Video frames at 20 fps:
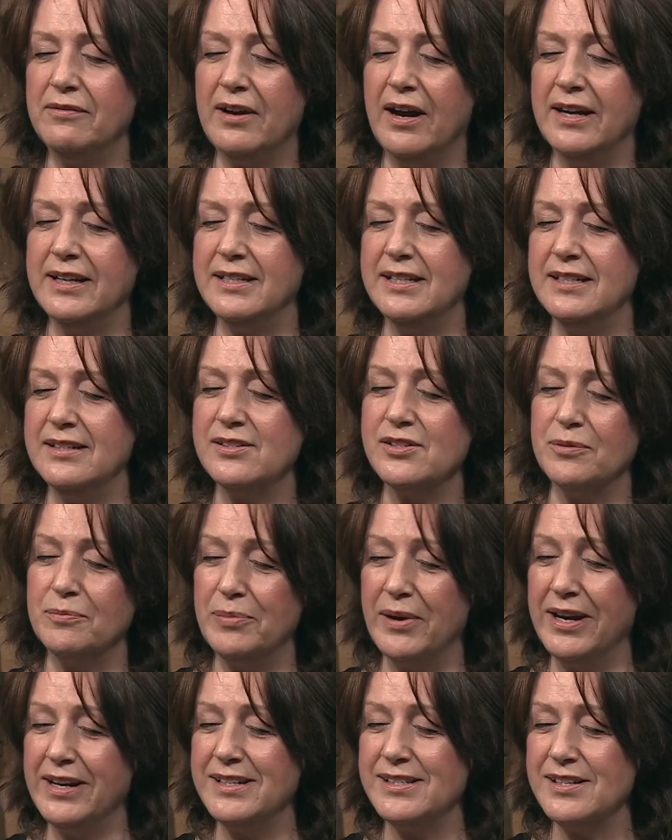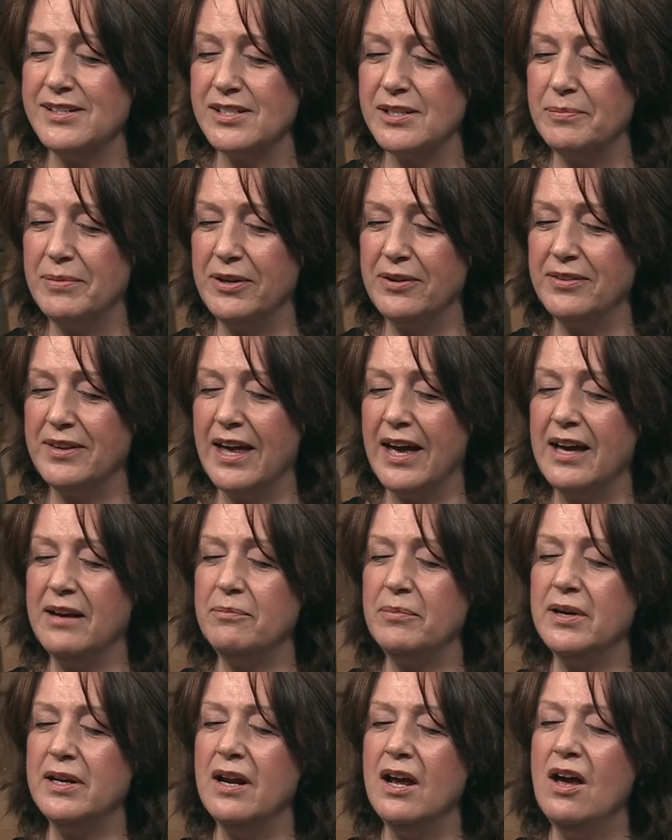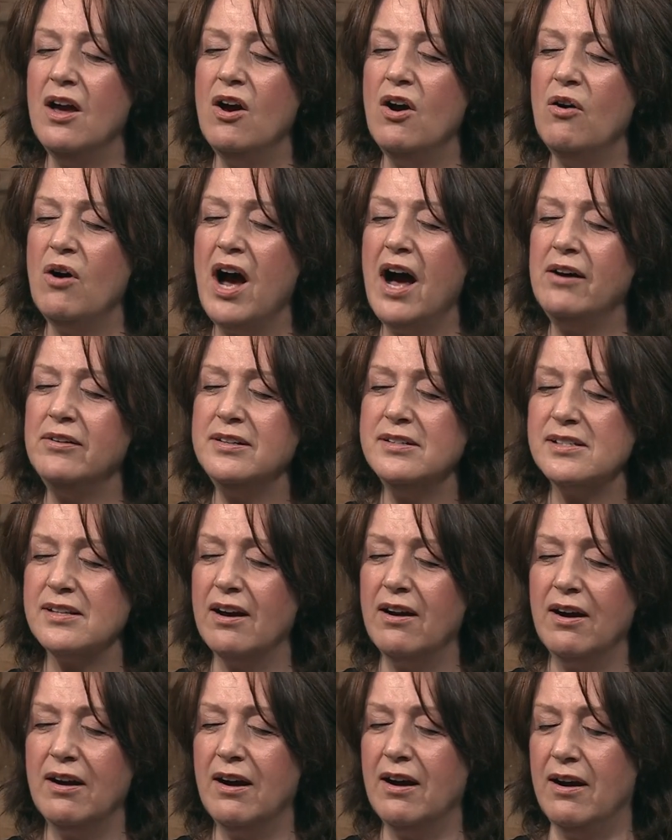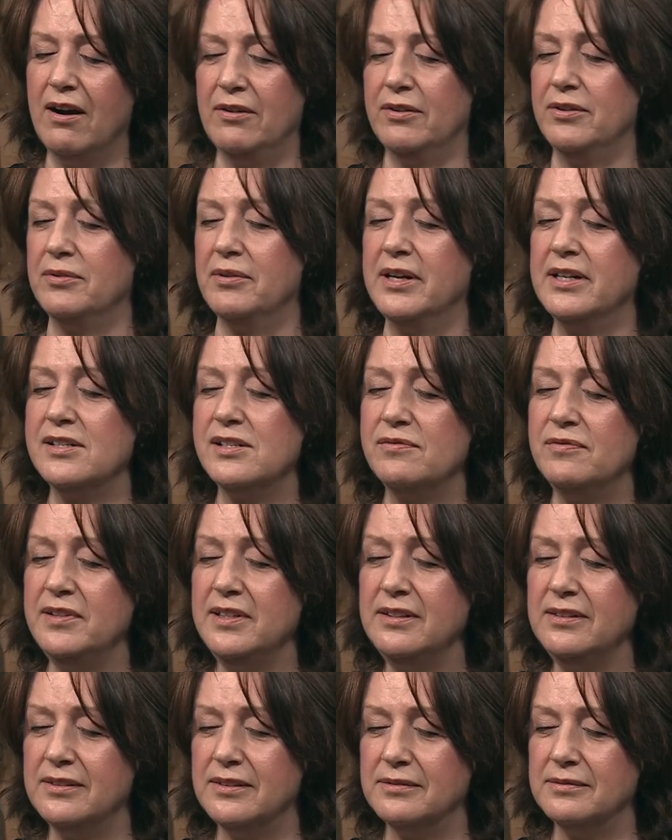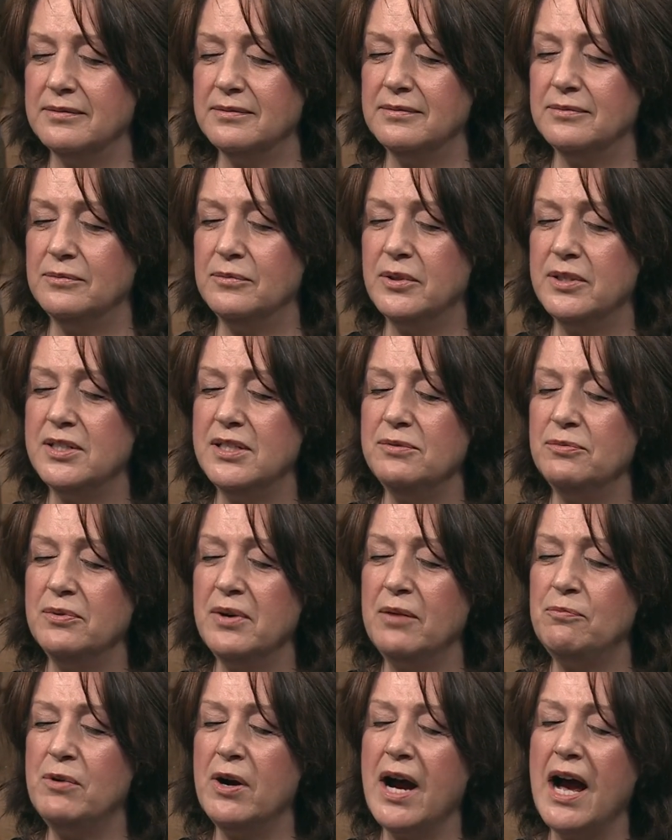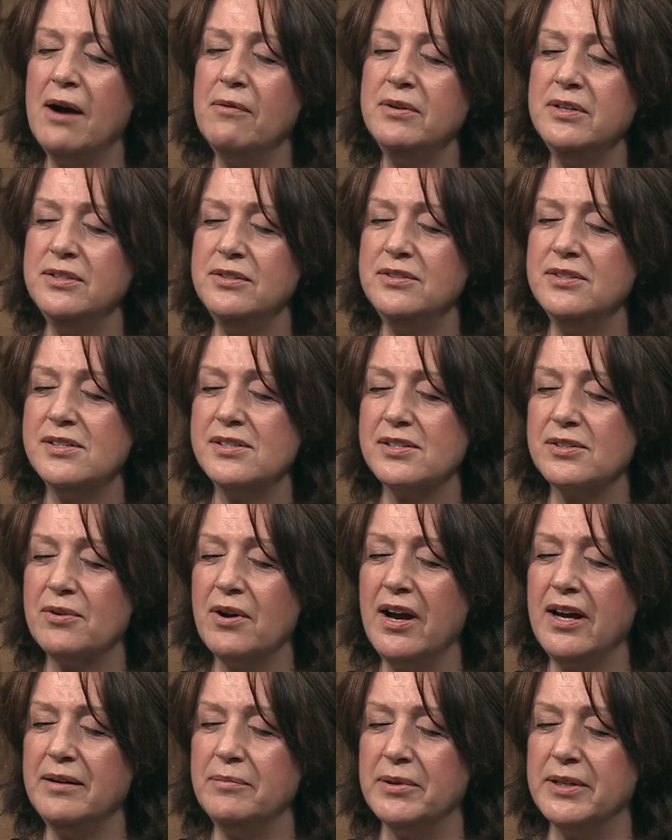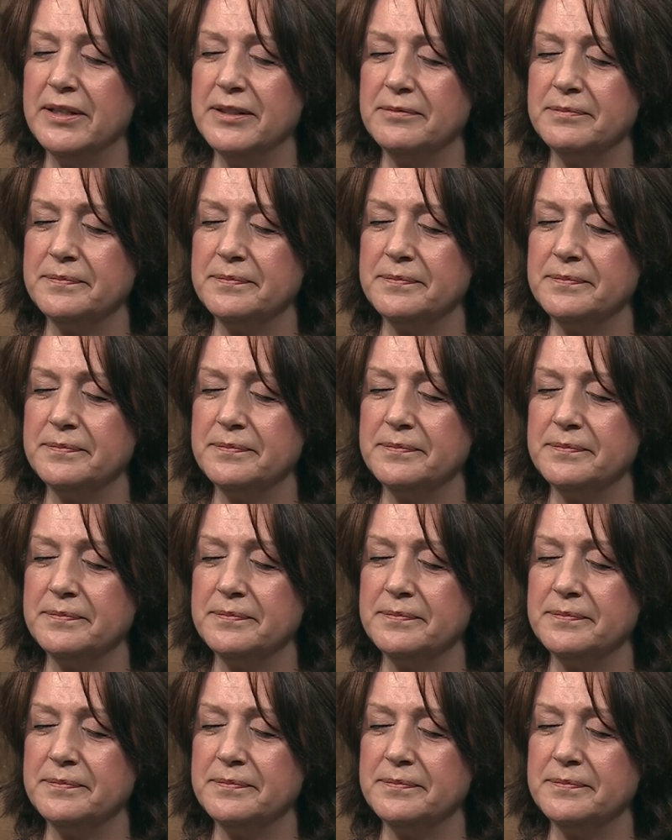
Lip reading: ideas or biases about that, but how does arthritis feel? How would you describe it?